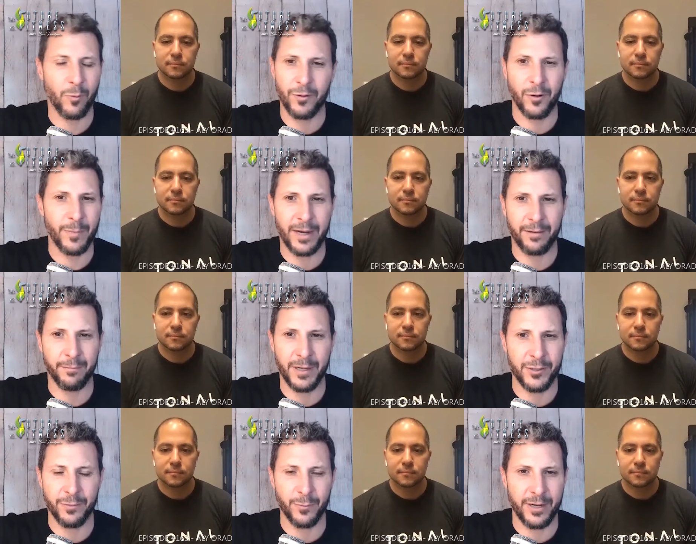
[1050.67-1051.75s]
Speaker 1: And I'm like, well, no,
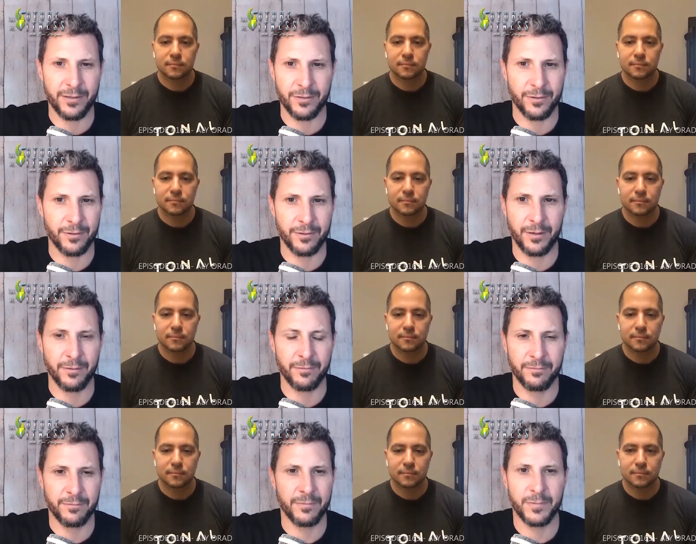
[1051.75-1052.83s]
my my gym rates are,
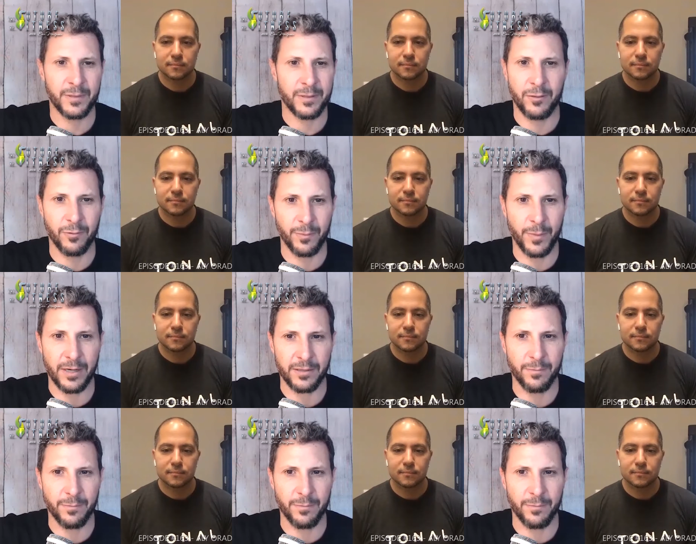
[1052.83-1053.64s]
you know, two